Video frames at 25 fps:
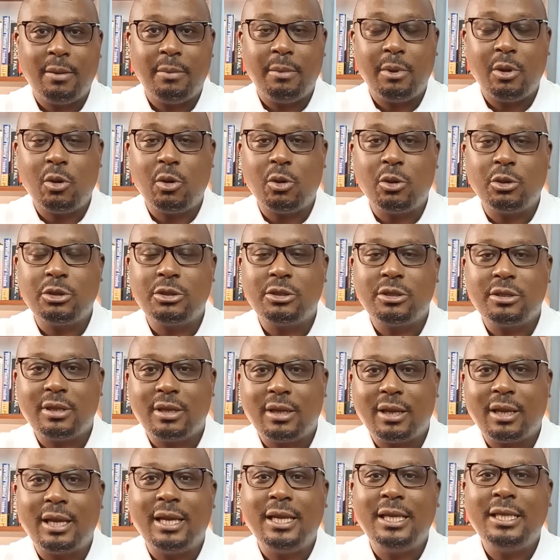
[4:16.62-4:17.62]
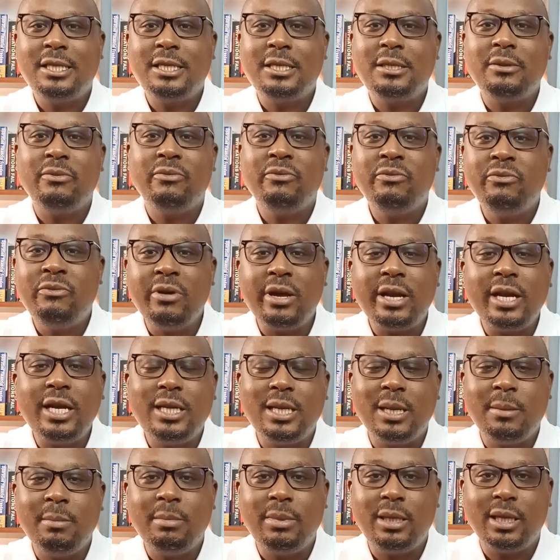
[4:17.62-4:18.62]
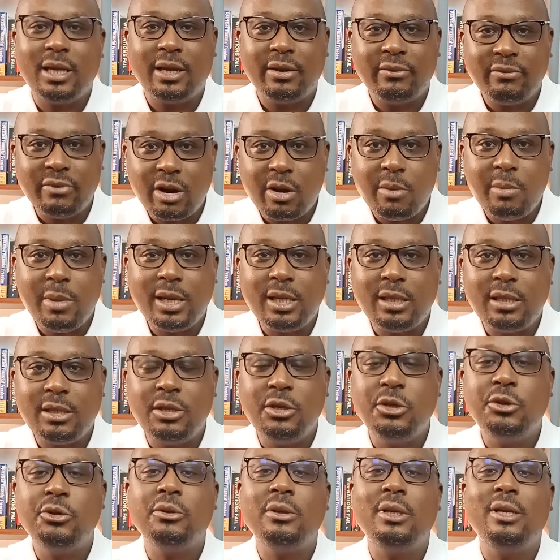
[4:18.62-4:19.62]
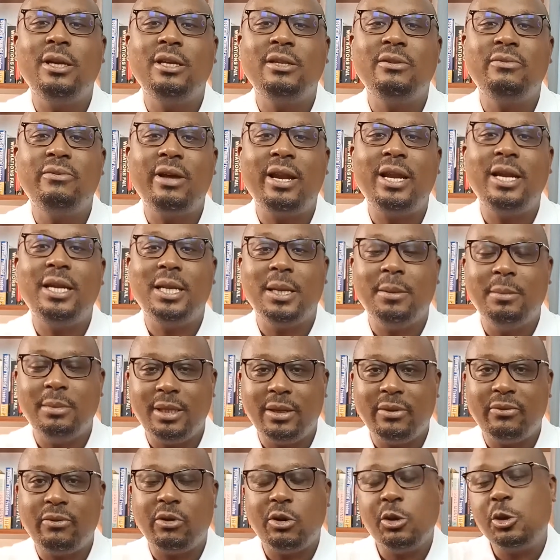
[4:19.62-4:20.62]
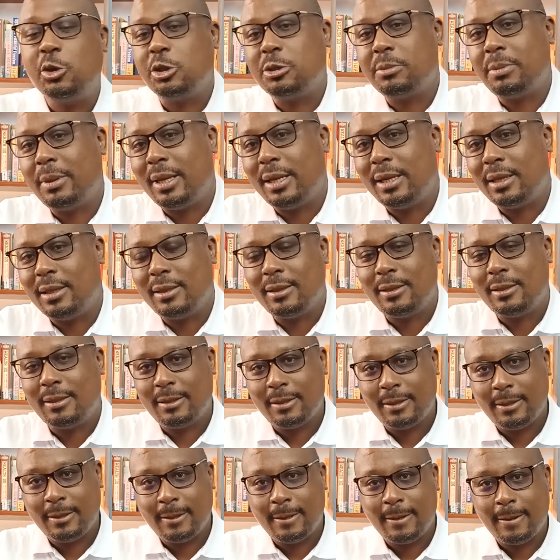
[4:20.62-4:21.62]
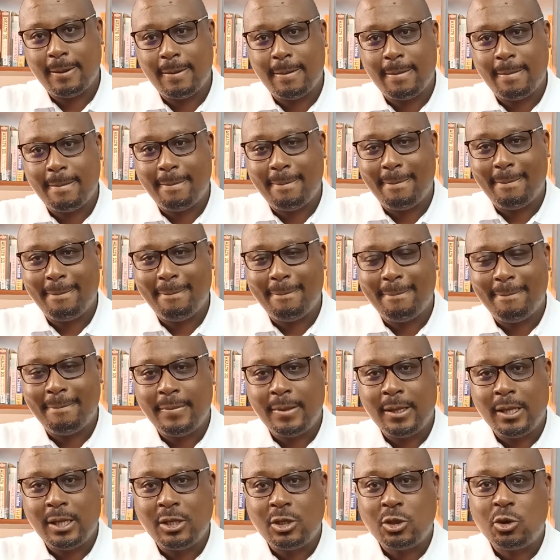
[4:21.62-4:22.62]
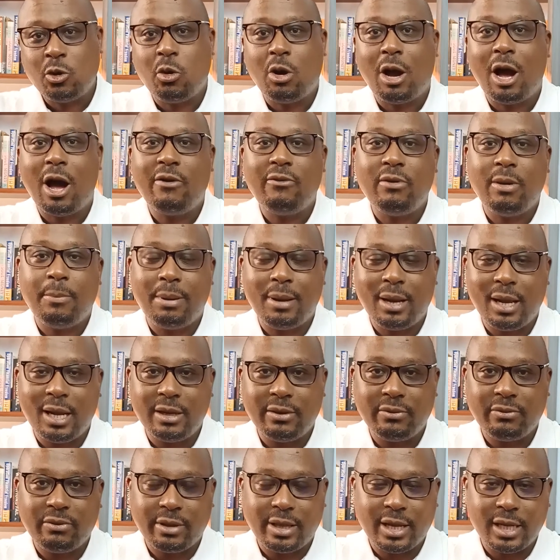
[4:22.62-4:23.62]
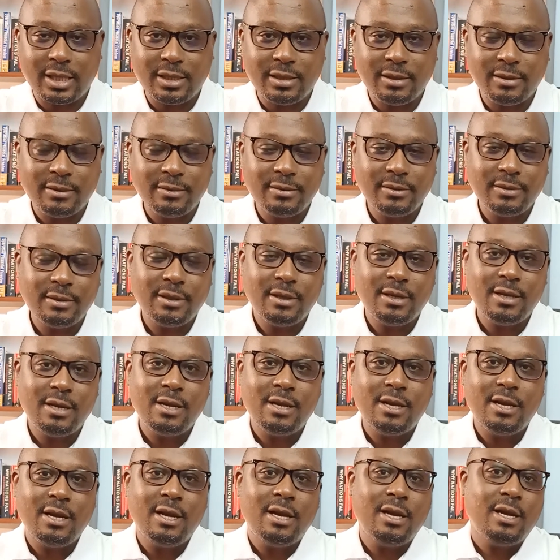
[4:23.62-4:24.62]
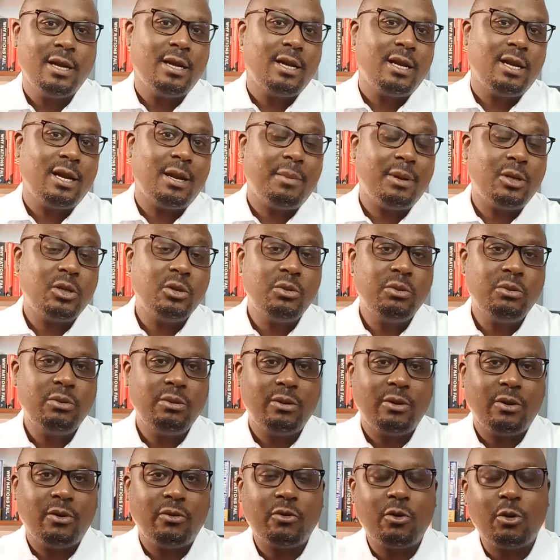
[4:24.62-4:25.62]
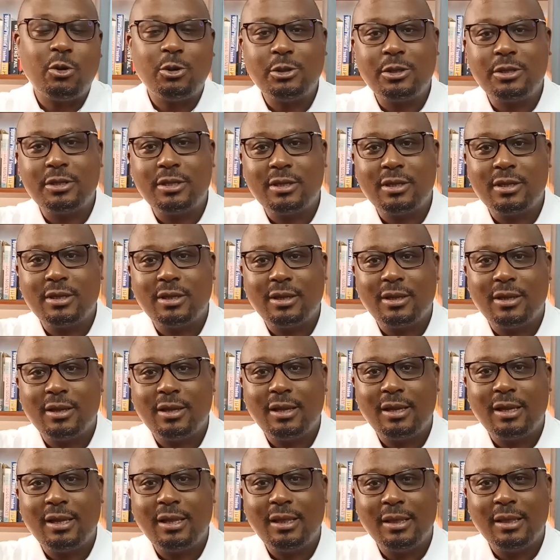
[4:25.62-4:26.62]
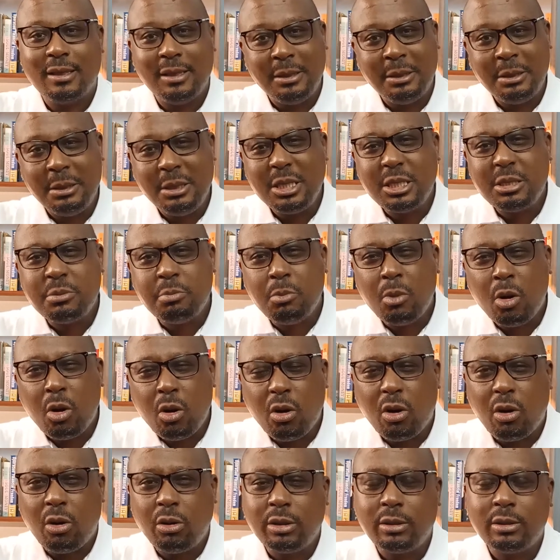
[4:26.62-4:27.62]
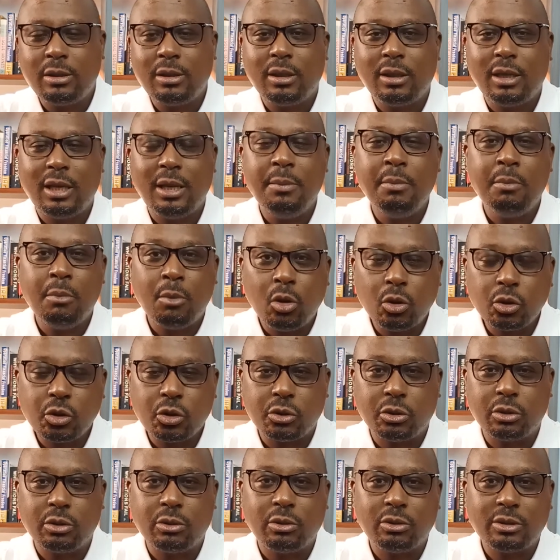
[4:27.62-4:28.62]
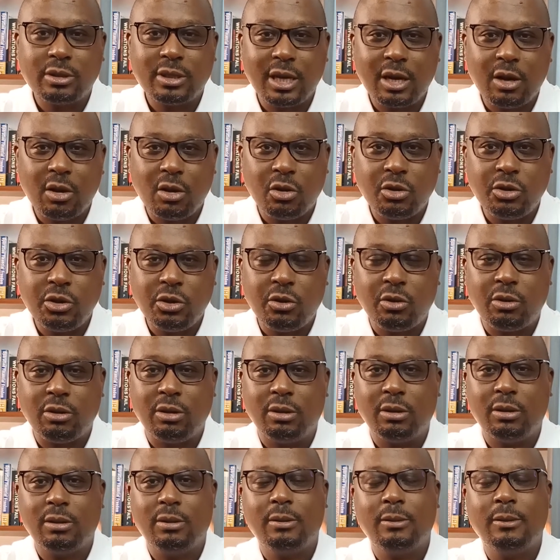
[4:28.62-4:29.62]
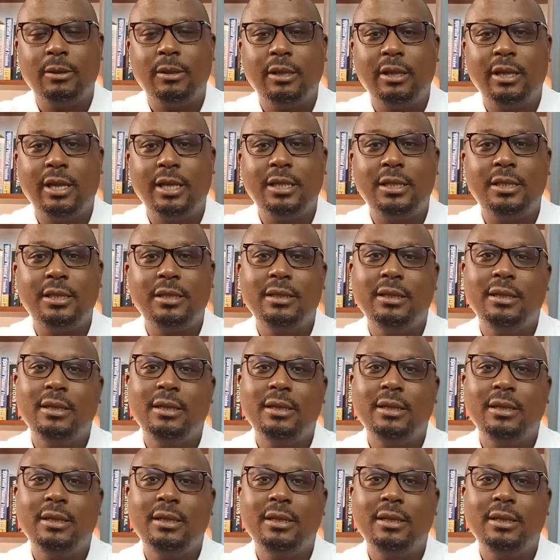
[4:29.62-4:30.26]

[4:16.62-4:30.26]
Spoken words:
because it's very tempting. Environment usually is very tempting for you to spend. So have a plan for that. Number 2, of course, this more on emotion or psychological. That